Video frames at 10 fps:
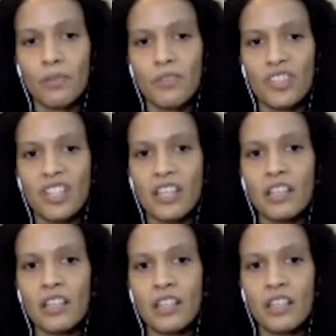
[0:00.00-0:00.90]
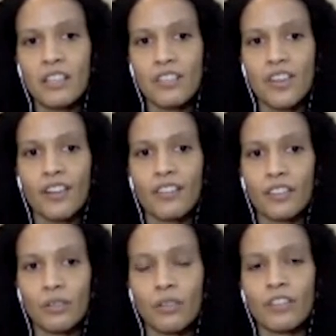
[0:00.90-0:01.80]
of seeing these
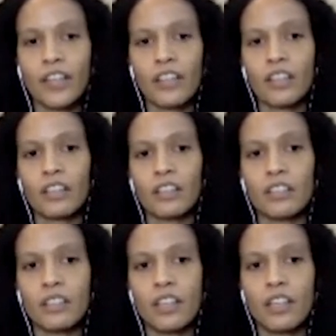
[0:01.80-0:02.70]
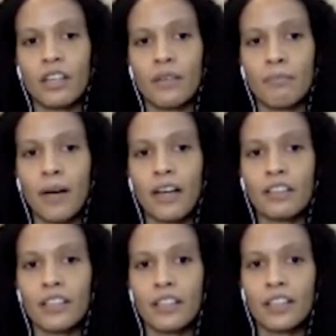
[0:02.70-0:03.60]
and sort of like a
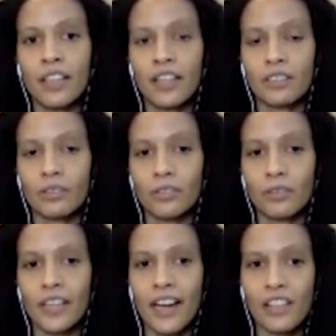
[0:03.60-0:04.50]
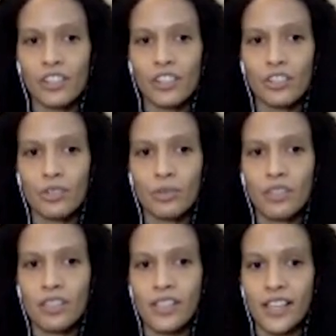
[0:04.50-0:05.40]
bodily like sort of reaction to
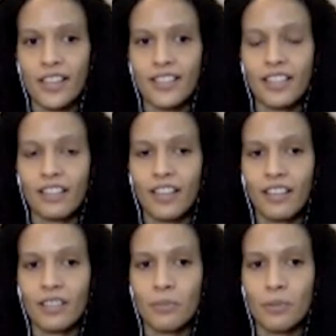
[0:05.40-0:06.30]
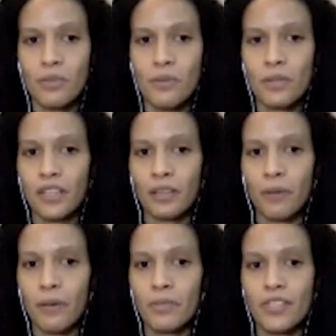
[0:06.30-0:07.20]
these things that are again supposed to be like
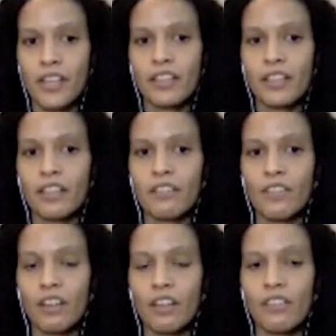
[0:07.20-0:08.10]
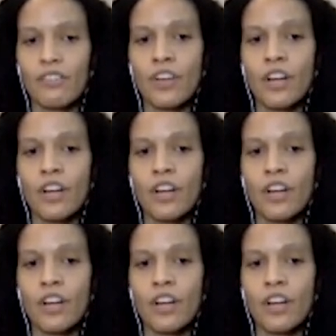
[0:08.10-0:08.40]
representative of